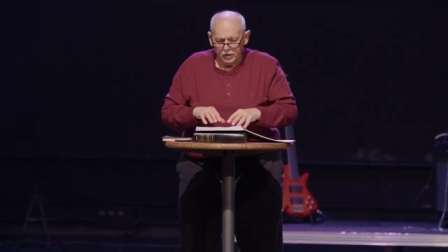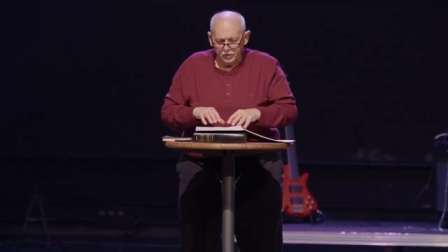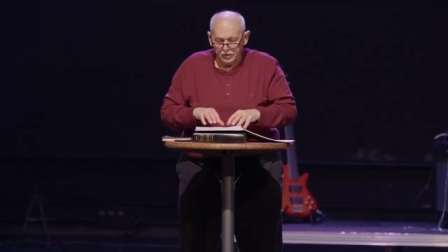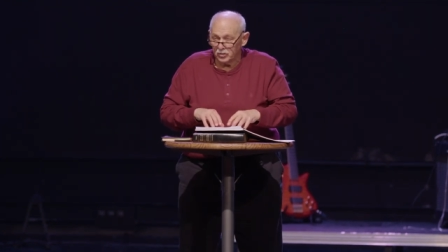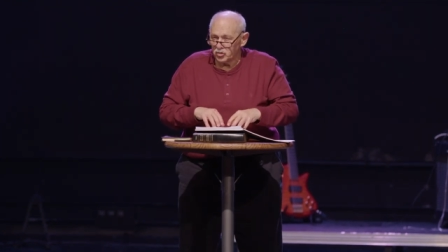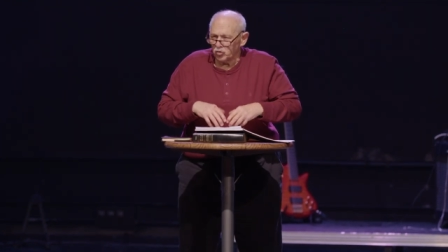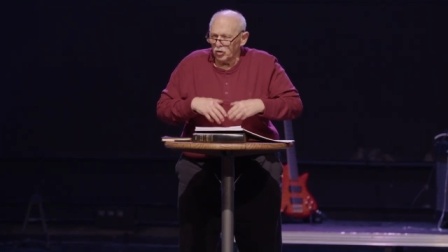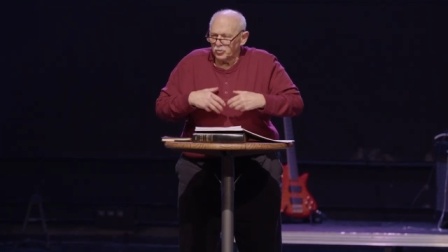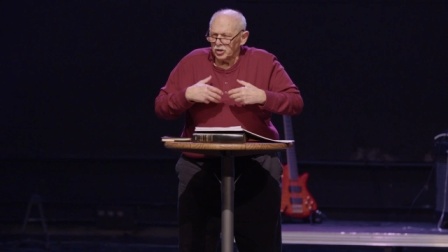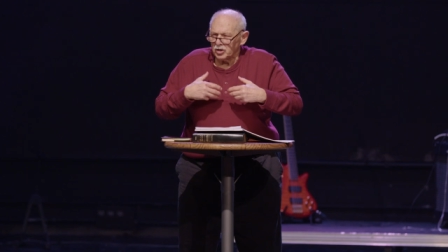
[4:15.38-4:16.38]

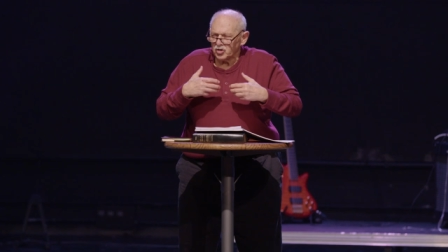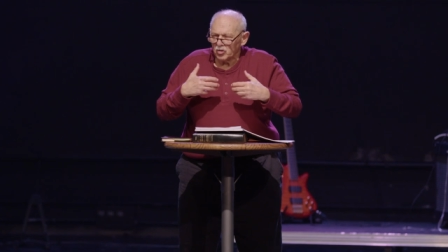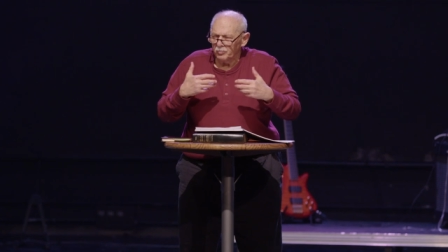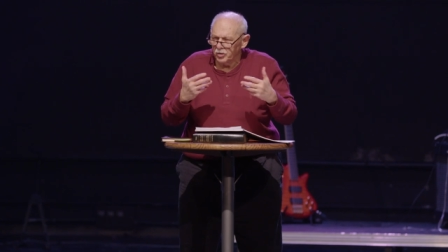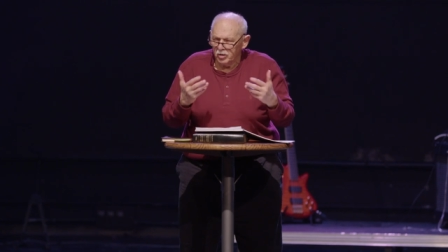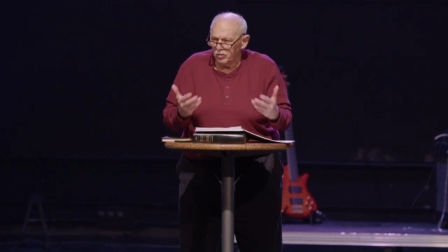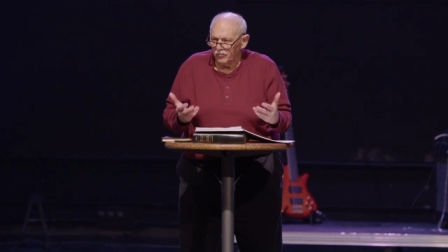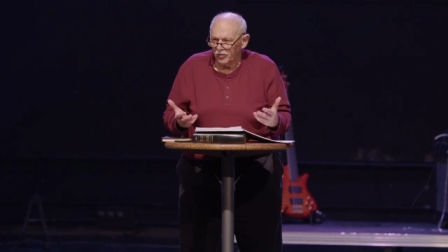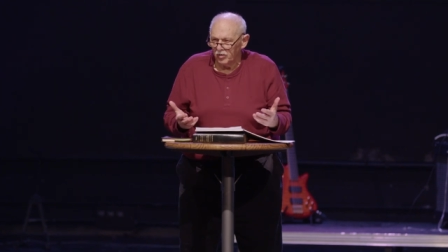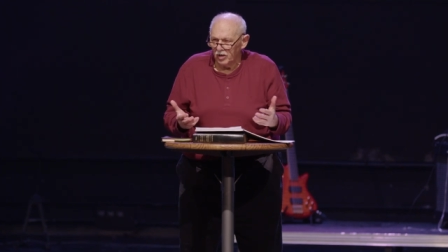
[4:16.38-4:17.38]
description is so
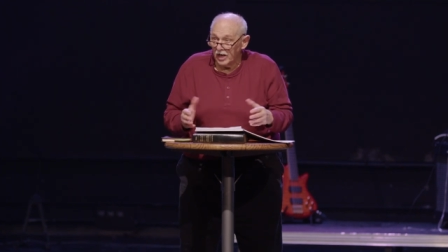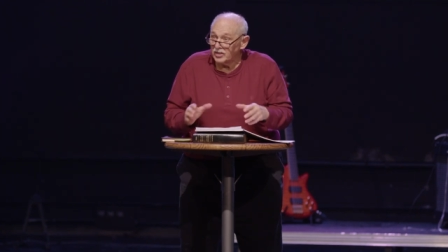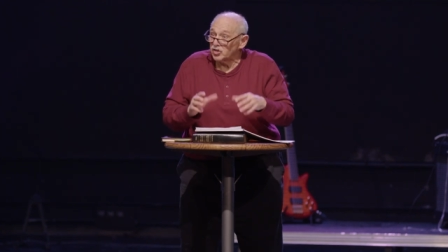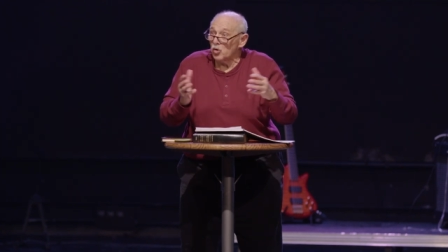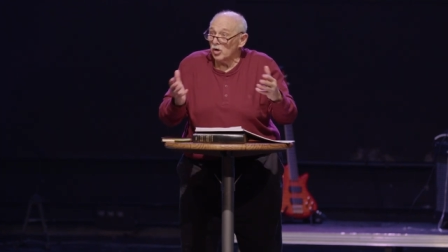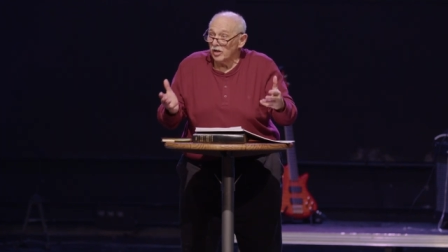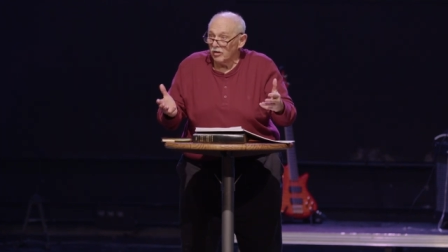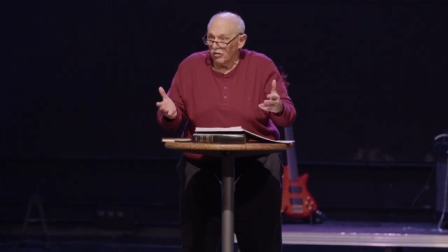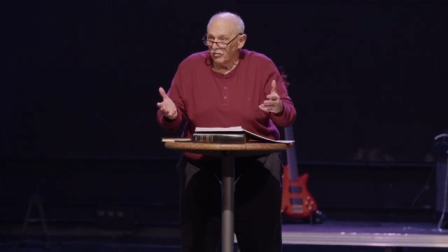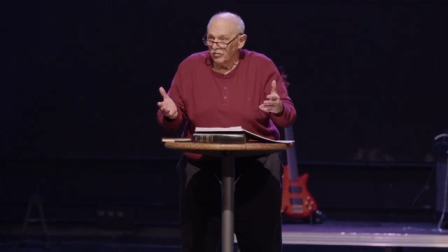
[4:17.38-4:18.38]
beautiful and so
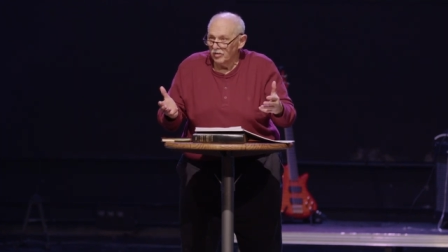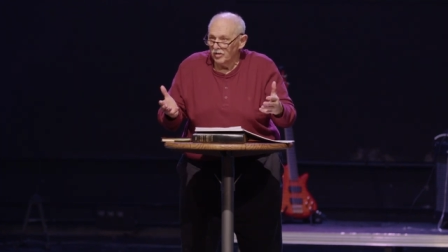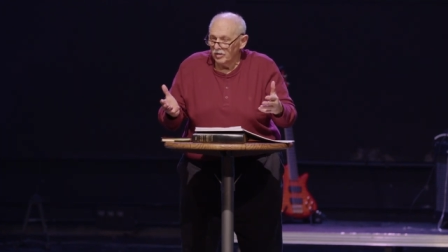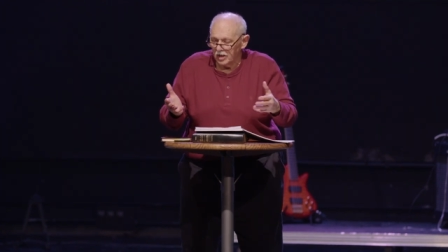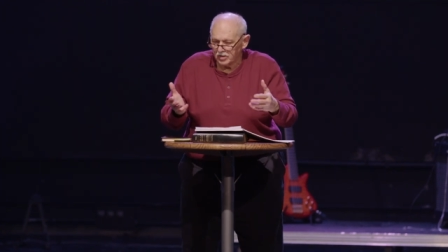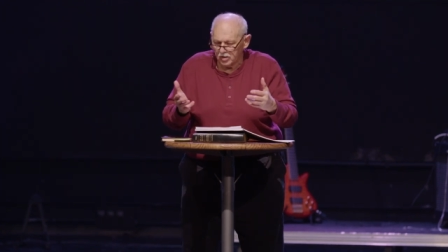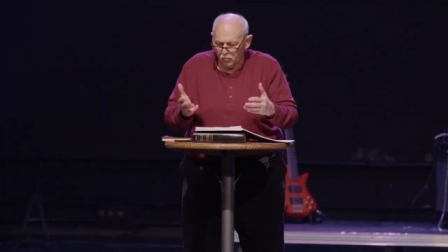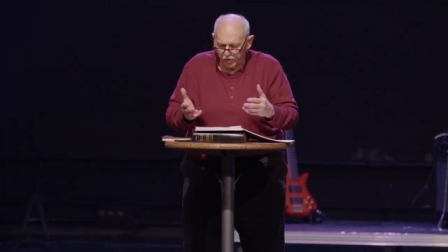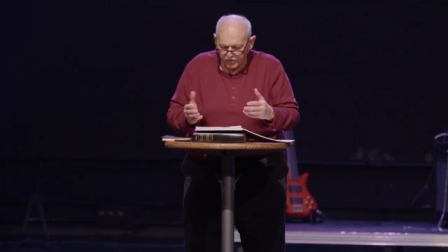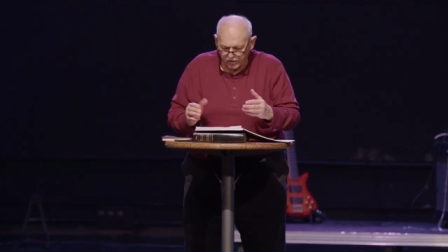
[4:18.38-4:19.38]
clear as to
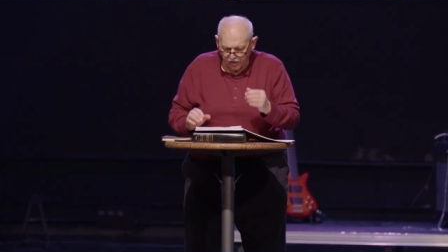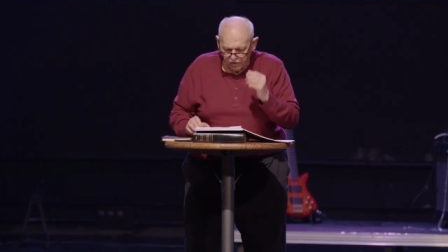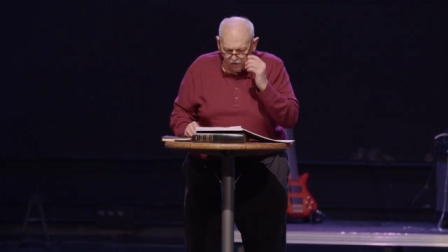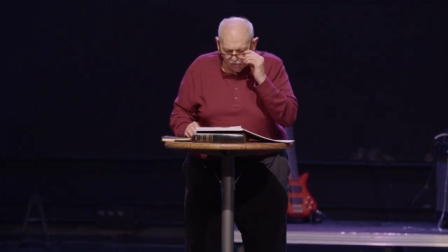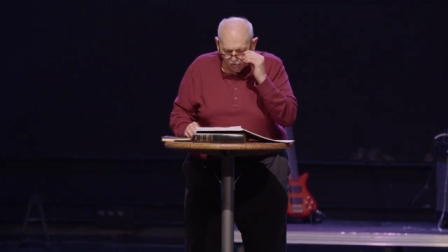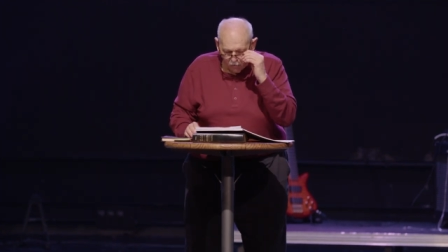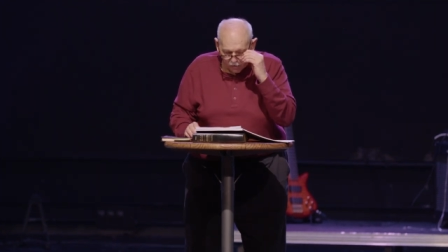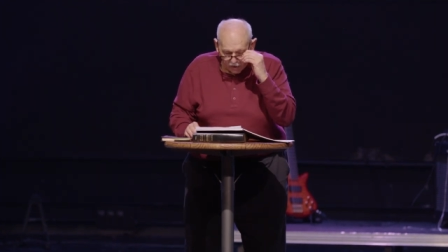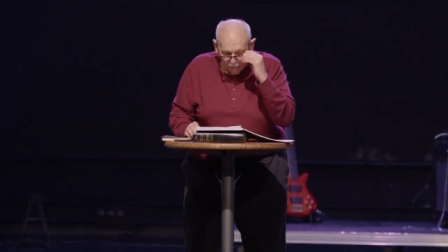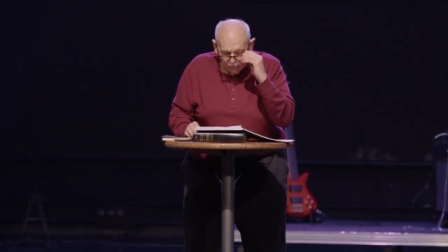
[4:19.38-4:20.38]
what he's saying here,
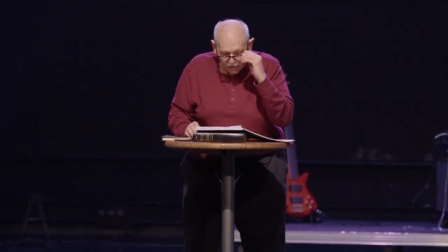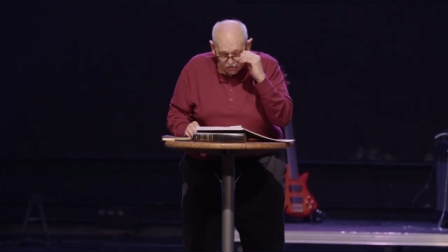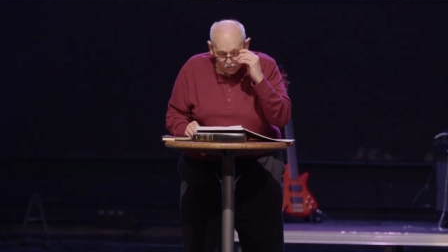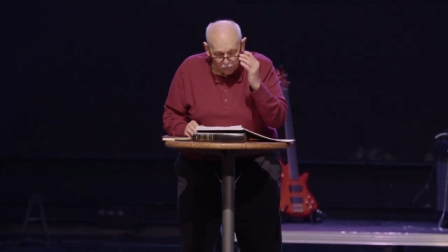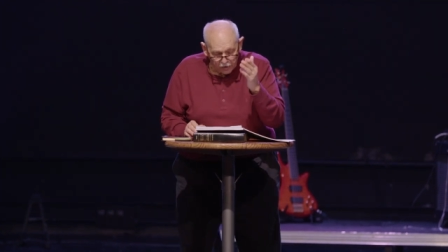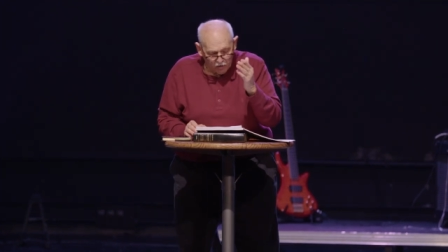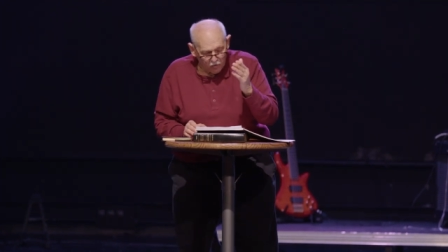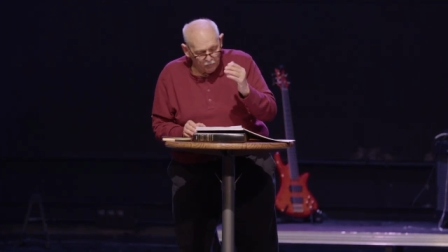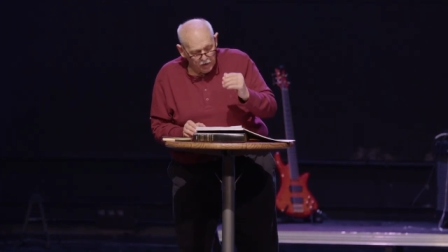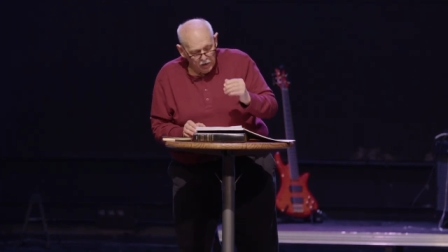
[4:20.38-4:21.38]
okay? So here we go.